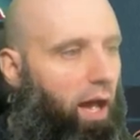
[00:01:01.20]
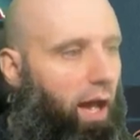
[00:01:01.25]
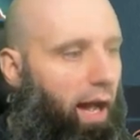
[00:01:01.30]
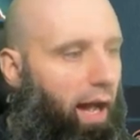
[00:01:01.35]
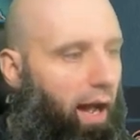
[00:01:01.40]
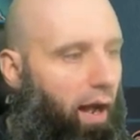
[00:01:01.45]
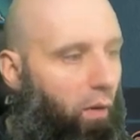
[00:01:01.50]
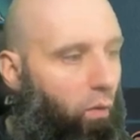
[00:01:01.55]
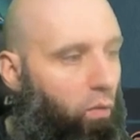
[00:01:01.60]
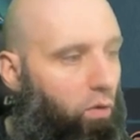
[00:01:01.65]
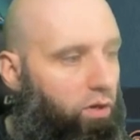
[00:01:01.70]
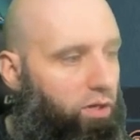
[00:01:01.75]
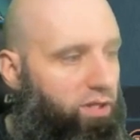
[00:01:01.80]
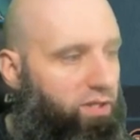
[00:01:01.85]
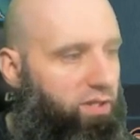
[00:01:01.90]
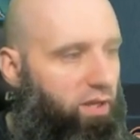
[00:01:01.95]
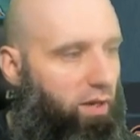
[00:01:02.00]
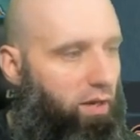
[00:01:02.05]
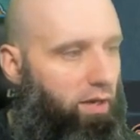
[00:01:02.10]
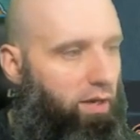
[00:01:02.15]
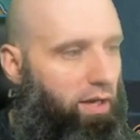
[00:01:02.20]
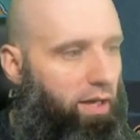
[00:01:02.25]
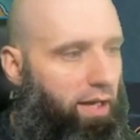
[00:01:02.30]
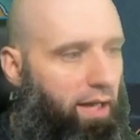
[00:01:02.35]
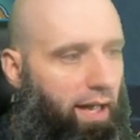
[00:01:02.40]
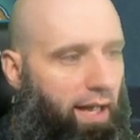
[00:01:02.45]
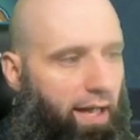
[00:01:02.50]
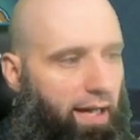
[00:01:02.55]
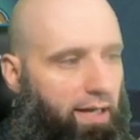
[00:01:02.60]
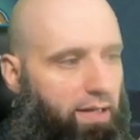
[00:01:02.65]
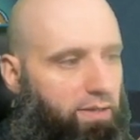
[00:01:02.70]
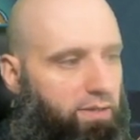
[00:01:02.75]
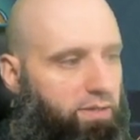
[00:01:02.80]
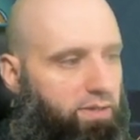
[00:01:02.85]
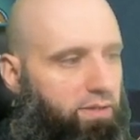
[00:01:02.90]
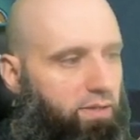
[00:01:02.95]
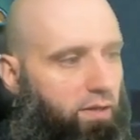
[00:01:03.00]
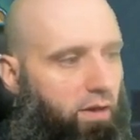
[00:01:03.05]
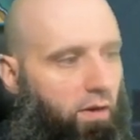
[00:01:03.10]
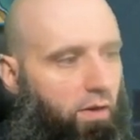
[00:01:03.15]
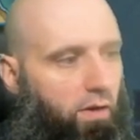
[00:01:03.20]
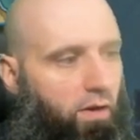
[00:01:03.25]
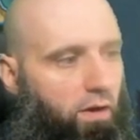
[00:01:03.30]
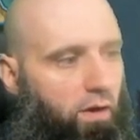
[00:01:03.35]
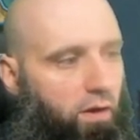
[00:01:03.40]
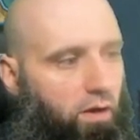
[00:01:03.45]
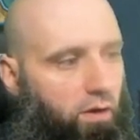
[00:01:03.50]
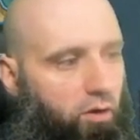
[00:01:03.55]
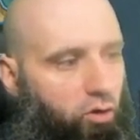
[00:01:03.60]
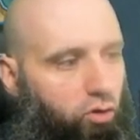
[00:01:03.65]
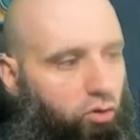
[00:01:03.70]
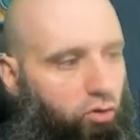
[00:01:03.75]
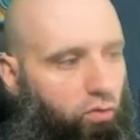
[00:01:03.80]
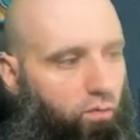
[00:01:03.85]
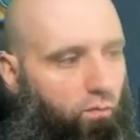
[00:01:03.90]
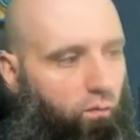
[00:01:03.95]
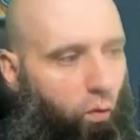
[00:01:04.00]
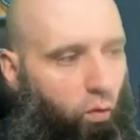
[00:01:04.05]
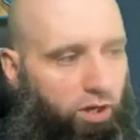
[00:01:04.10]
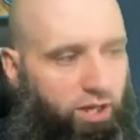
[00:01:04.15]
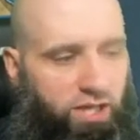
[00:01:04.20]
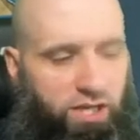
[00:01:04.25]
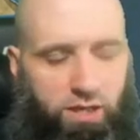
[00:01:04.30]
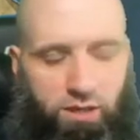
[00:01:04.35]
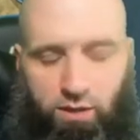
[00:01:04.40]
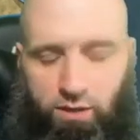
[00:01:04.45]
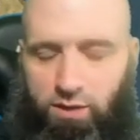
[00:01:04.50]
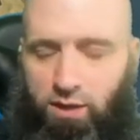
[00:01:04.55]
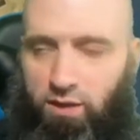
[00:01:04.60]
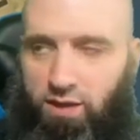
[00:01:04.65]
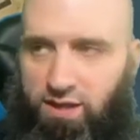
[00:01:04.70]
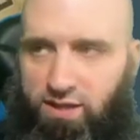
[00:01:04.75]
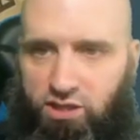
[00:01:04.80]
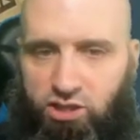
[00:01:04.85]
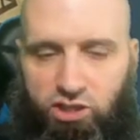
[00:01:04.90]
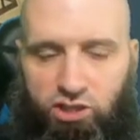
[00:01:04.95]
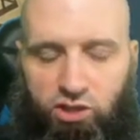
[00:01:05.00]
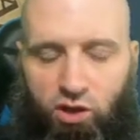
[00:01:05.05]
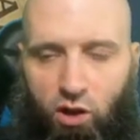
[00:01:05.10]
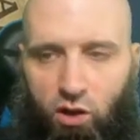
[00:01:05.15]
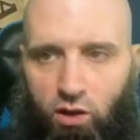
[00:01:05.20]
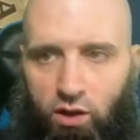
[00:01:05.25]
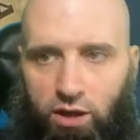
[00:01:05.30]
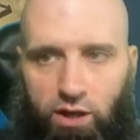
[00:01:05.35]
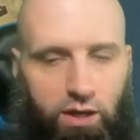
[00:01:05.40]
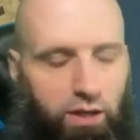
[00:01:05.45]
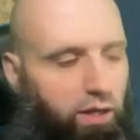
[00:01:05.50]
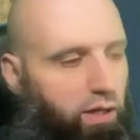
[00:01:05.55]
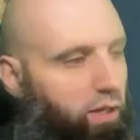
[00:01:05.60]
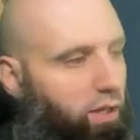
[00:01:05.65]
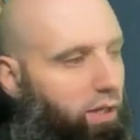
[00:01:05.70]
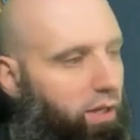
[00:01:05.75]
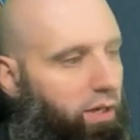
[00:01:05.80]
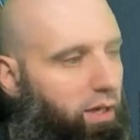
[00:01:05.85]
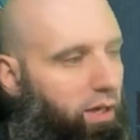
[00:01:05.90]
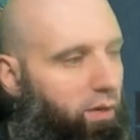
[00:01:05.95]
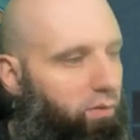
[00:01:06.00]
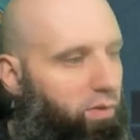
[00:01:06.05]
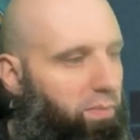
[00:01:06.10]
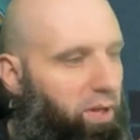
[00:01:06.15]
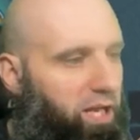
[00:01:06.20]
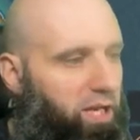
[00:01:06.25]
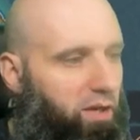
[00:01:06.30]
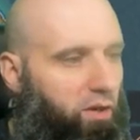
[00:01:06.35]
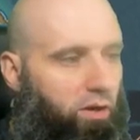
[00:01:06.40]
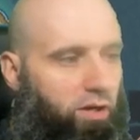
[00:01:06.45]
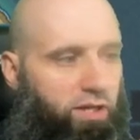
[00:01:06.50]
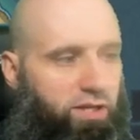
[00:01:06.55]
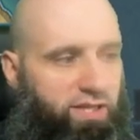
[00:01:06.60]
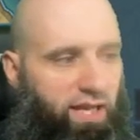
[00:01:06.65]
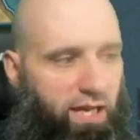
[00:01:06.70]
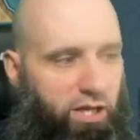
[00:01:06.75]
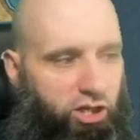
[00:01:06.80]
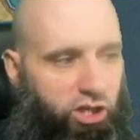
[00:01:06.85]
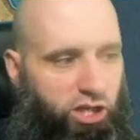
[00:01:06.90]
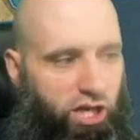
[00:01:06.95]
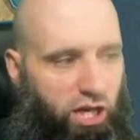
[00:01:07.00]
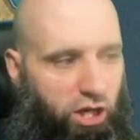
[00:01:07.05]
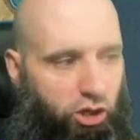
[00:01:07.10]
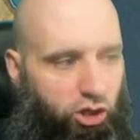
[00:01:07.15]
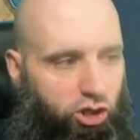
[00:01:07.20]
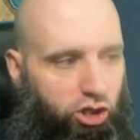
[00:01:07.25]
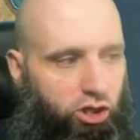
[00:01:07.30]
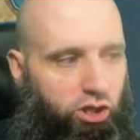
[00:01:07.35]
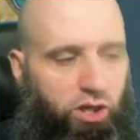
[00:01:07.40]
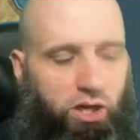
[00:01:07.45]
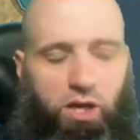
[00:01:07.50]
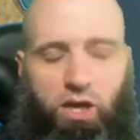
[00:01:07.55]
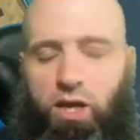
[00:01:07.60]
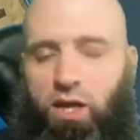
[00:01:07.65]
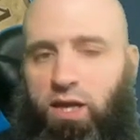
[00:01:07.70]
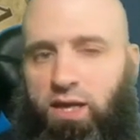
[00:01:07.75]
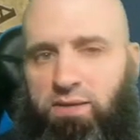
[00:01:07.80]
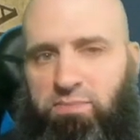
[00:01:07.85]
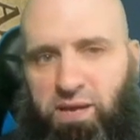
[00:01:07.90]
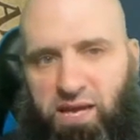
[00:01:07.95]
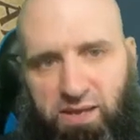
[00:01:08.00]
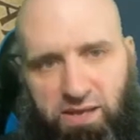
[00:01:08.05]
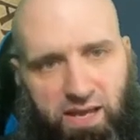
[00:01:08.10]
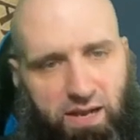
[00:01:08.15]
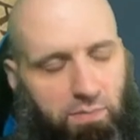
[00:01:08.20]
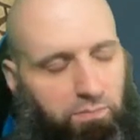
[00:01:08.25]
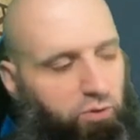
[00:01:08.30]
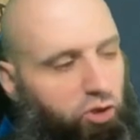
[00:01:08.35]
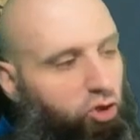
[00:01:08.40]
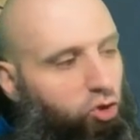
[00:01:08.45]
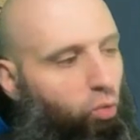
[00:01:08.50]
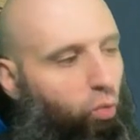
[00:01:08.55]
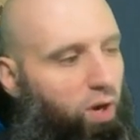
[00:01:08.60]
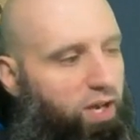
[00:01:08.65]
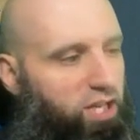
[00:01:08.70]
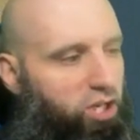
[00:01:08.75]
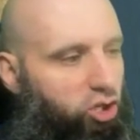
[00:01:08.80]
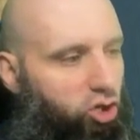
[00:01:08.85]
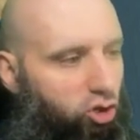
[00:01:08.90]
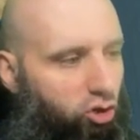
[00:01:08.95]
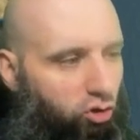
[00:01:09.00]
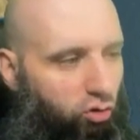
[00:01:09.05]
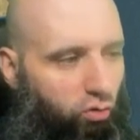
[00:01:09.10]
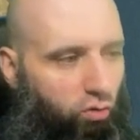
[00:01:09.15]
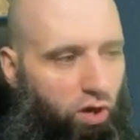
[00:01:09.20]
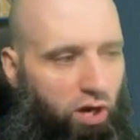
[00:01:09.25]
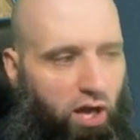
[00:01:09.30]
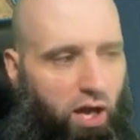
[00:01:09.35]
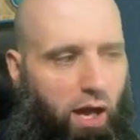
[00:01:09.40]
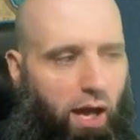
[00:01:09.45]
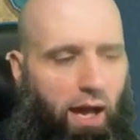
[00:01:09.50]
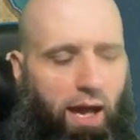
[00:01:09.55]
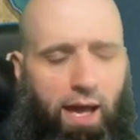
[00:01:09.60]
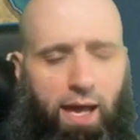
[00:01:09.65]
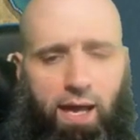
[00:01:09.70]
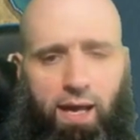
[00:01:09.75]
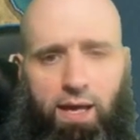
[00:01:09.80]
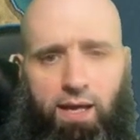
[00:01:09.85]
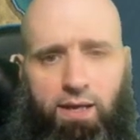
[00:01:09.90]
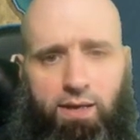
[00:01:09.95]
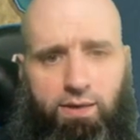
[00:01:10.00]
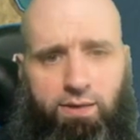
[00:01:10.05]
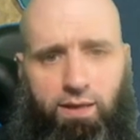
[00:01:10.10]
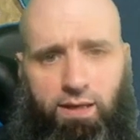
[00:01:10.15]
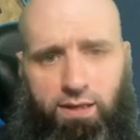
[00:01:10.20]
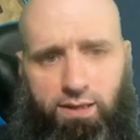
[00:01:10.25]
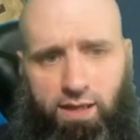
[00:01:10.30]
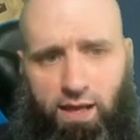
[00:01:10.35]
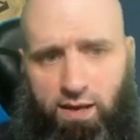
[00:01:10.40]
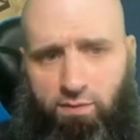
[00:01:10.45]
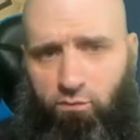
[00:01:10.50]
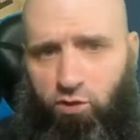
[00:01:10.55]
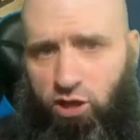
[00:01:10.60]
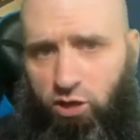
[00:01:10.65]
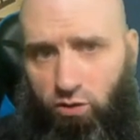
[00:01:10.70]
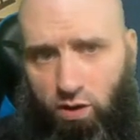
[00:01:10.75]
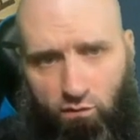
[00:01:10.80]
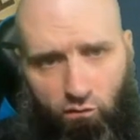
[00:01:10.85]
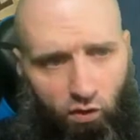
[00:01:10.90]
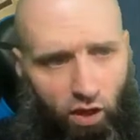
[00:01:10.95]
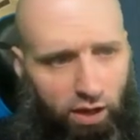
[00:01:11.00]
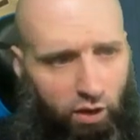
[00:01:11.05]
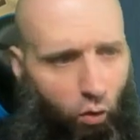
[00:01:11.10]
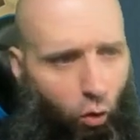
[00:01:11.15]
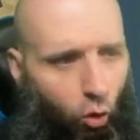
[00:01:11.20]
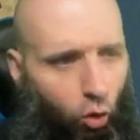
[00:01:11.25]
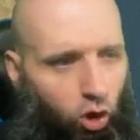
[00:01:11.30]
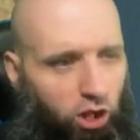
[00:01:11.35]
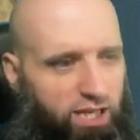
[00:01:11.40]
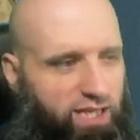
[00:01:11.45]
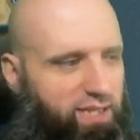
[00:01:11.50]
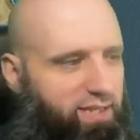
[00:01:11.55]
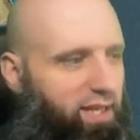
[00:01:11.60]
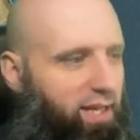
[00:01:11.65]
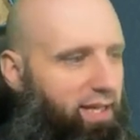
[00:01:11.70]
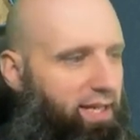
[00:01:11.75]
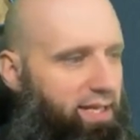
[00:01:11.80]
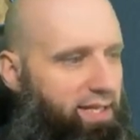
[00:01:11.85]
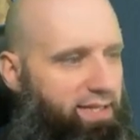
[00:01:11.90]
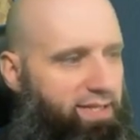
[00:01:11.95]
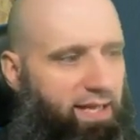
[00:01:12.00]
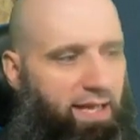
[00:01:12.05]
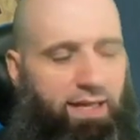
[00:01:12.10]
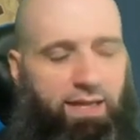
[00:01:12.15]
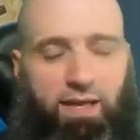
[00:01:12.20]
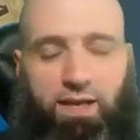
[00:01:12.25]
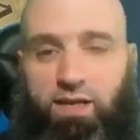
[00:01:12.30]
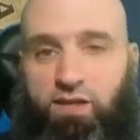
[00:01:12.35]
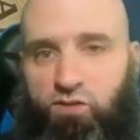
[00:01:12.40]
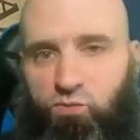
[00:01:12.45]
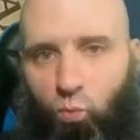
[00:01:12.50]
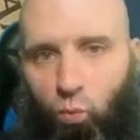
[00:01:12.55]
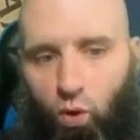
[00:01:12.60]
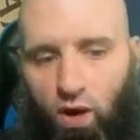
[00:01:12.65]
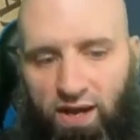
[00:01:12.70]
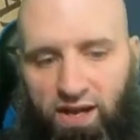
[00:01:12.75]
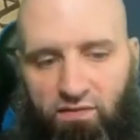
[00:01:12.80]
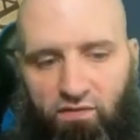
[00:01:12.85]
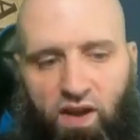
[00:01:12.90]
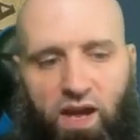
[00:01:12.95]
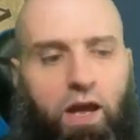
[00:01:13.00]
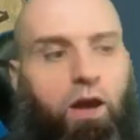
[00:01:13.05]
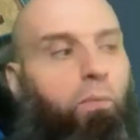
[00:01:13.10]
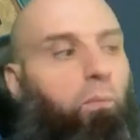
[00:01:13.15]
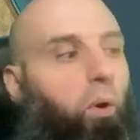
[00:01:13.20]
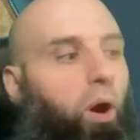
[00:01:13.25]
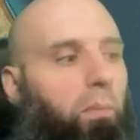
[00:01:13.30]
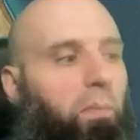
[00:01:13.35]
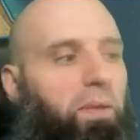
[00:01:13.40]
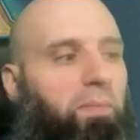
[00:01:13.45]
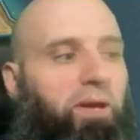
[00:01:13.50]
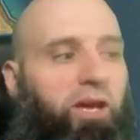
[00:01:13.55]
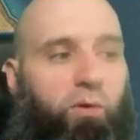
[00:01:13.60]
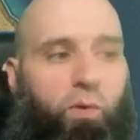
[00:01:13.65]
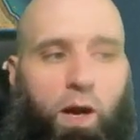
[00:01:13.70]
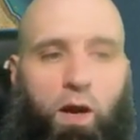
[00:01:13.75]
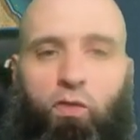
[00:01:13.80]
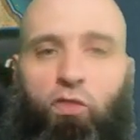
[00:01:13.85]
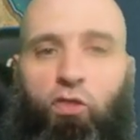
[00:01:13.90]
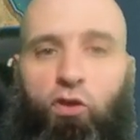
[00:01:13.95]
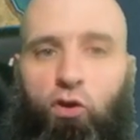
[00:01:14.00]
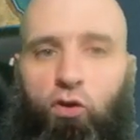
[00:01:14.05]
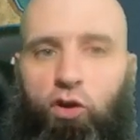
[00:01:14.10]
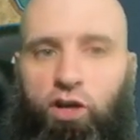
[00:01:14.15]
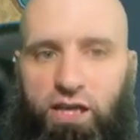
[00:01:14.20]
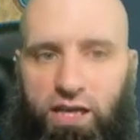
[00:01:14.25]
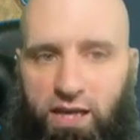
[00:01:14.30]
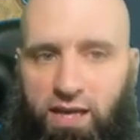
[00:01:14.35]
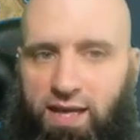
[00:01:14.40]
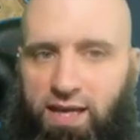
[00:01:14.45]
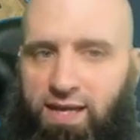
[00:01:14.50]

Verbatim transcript: Our sun has fourteen. Now that's solid. Now, depending on his education, he may get up to twenty-two, and then he'll have like holy sites, and then his wife probably be around thirty.